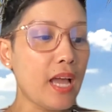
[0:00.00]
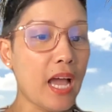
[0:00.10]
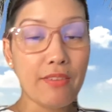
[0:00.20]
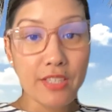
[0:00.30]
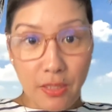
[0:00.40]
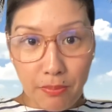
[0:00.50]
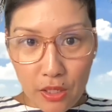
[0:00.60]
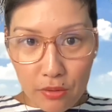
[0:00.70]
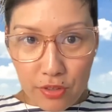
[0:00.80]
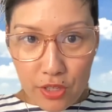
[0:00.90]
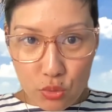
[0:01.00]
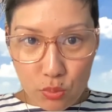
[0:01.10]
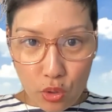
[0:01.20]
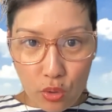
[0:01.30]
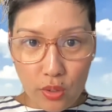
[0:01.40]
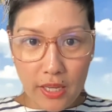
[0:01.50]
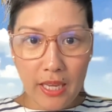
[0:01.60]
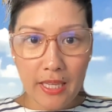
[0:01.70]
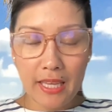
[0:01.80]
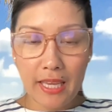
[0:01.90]
having something visual
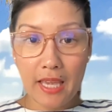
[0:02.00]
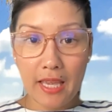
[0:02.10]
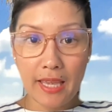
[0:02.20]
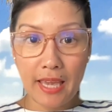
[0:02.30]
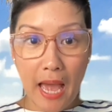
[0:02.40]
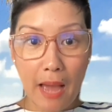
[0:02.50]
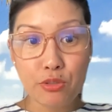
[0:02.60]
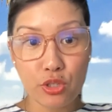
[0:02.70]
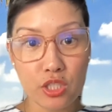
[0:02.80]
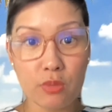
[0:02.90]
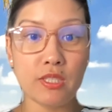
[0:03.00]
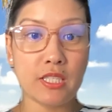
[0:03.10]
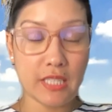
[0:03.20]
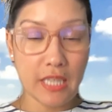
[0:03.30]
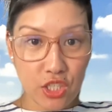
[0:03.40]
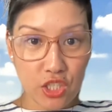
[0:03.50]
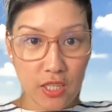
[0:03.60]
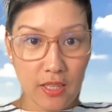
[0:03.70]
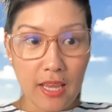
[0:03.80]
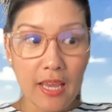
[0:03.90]
can capture someone's
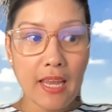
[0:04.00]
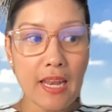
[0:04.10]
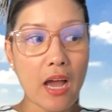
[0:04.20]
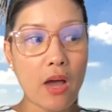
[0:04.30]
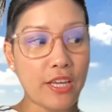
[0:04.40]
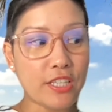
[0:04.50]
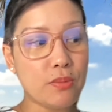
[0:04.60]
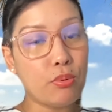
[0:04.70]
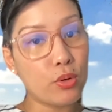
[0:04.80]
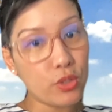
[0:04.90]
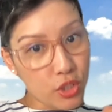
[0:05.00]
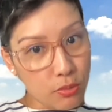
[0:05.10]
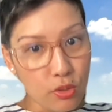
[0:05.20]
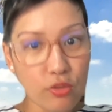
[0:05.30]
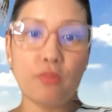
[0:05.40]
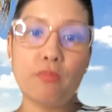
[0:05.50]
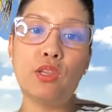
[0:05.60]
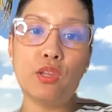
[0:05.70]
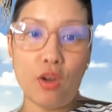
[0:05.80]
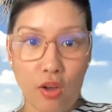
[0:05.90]
attention and how that's important to move them
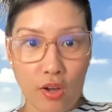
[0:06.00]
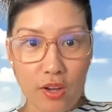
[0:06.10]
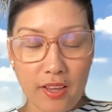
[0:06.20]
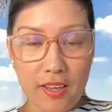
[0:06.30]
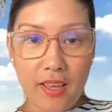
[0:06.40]
along